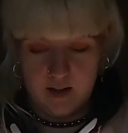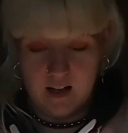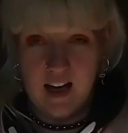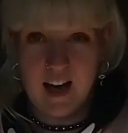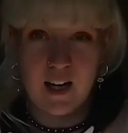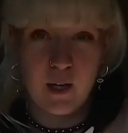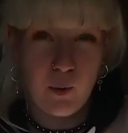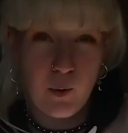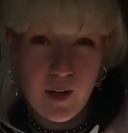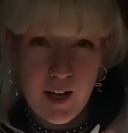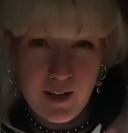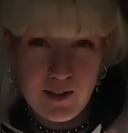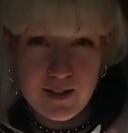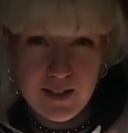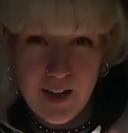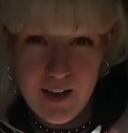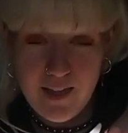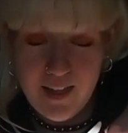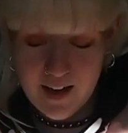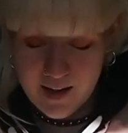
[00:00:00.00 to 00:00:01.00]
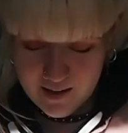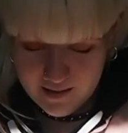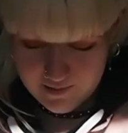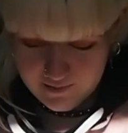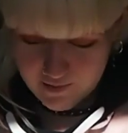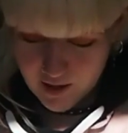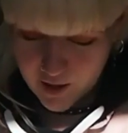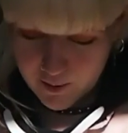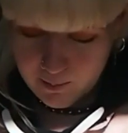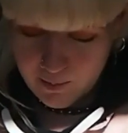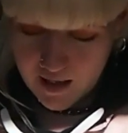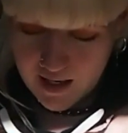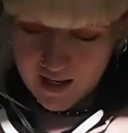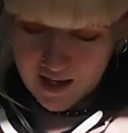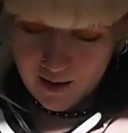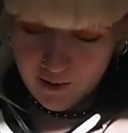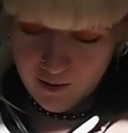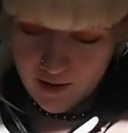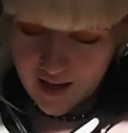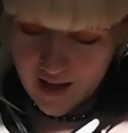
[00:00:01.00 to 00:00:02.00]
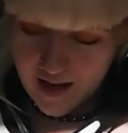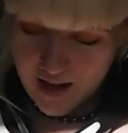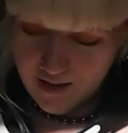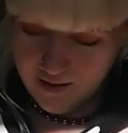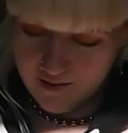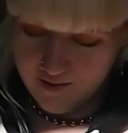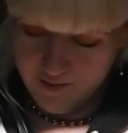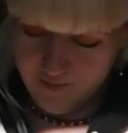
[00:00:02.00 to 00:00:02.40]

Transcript: Anyone else like that, like me out there?